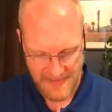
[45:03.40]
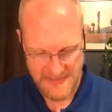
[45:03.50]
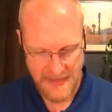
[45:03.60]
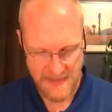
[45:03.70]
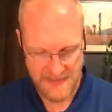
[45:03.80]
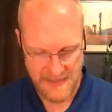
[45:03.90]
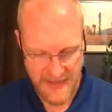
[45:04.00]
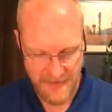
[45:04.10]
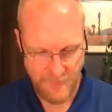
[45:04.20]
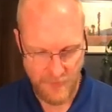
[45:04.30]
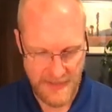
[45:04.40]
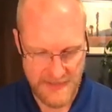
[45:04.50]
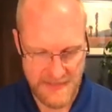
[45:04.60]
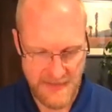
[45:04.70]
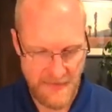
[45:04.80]
down his life for
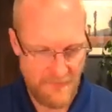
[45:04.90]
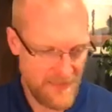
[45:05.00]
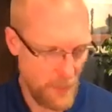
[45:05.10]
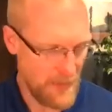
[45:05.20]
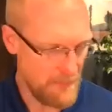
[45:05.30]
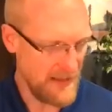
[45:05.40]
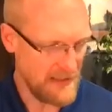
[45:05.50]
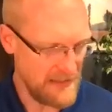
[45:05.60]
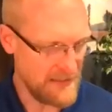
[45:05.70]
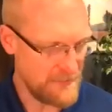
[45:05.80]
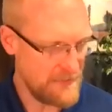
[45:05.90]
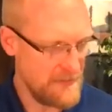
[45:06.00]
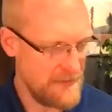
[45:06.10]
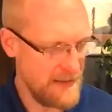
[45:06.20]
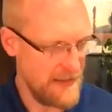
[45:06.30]
us that we might live
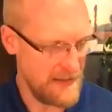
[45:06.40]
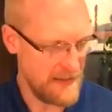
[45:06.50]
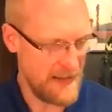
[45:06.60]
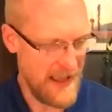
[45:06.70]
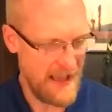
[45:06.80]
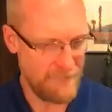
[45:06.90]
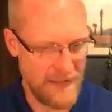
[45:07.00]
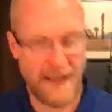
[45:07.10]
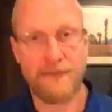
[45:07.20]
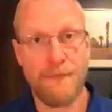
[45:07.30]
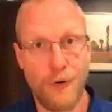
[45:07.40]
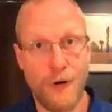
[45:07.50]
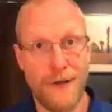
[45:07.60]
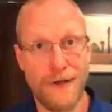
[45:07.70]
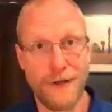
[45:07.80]
and have life more
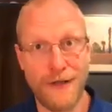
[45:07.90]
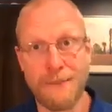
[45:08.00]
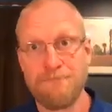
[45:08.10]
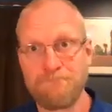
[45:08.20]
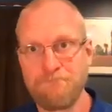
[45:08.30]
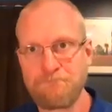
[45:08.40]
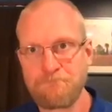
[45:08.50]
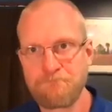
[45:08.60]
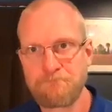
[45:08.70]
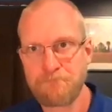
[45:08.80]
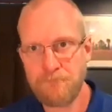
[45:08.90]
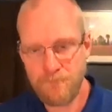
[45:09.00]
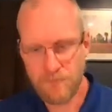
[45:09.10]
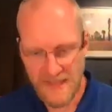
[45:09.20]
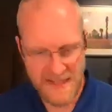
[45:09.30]
abundantly.
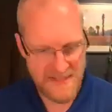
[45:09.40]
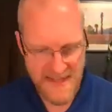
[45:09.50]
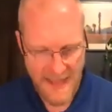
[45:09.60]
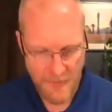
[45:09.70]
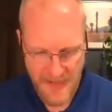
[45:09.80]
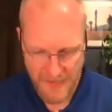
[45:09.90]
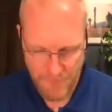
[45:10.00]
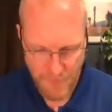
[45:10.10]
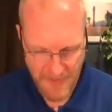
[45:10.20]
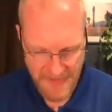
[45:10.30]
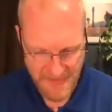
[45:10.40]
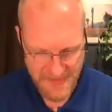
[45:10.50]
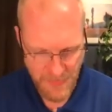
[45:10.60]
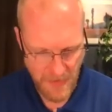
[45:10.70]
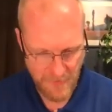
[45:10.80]
It is now 9:48.
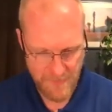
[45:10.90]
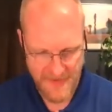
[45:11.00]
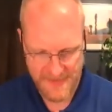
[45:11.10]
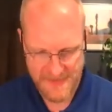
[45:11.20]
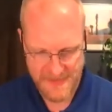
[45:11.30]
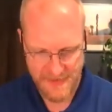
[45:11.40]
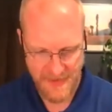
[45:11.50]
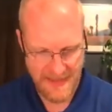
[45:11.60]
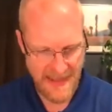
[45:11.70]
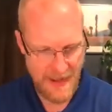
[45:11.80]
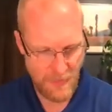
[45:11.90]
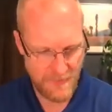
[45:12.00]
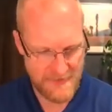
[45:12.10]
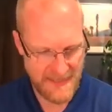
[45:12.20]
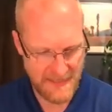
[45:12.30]
It's 12 minutes to the hour
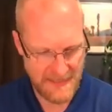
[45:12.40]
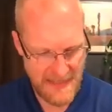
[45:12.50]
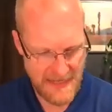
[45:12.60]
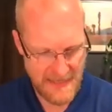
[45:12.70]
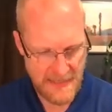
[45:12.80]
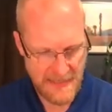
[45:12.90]
of 10 o'clock,